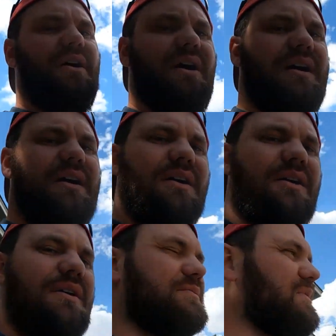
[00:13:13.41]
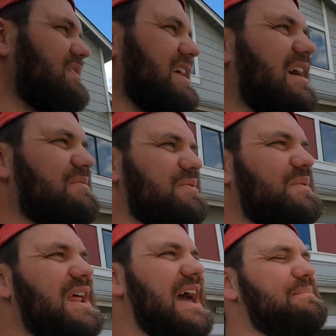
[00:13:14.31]
rundown with
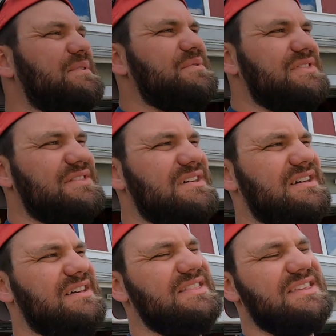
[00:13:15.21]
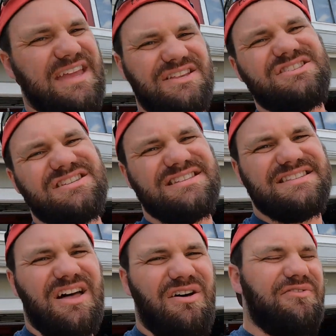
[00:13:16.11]
what happened with the engine
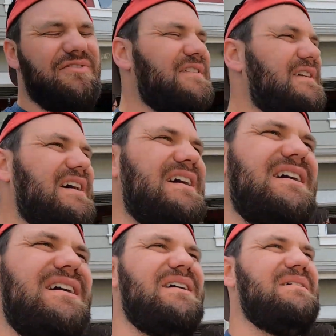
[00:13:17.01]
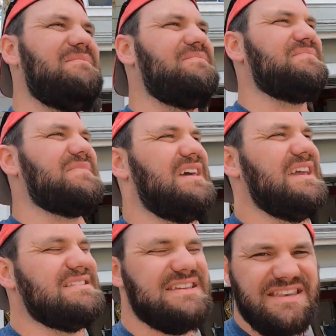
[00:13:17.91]
itself.
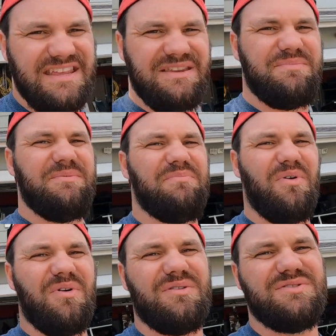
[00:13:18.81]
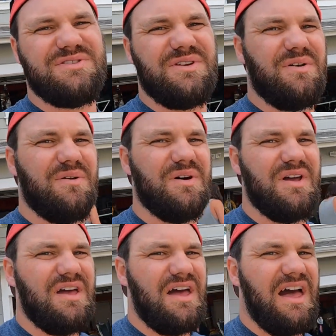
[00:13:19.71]
It did need to be bored, so
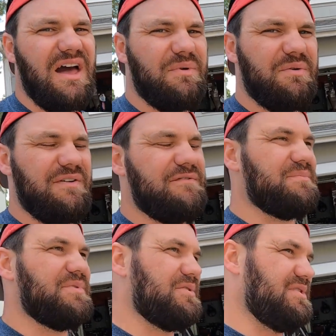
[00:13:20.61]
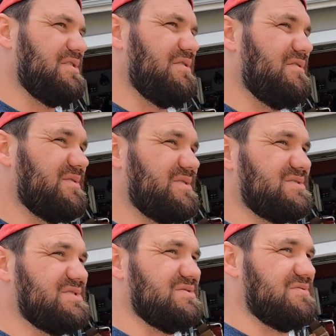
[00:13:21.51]
we went from 30 over
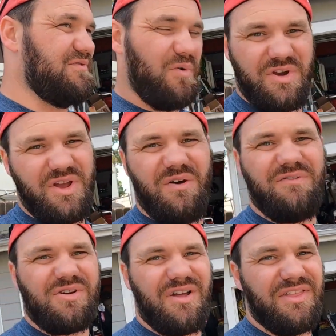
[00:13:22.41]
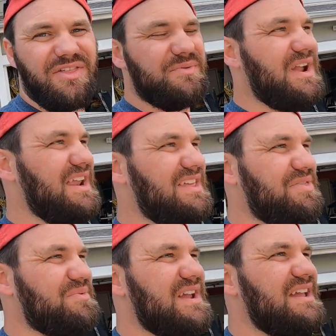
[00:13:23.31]
to 40 over on the
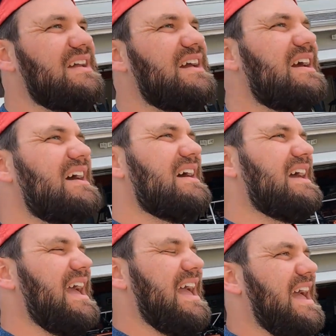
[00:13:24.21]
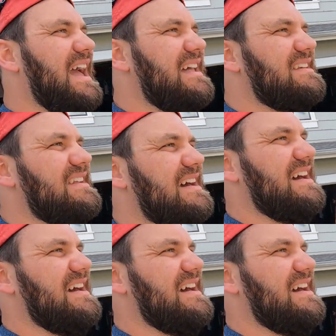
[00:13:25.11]
383, and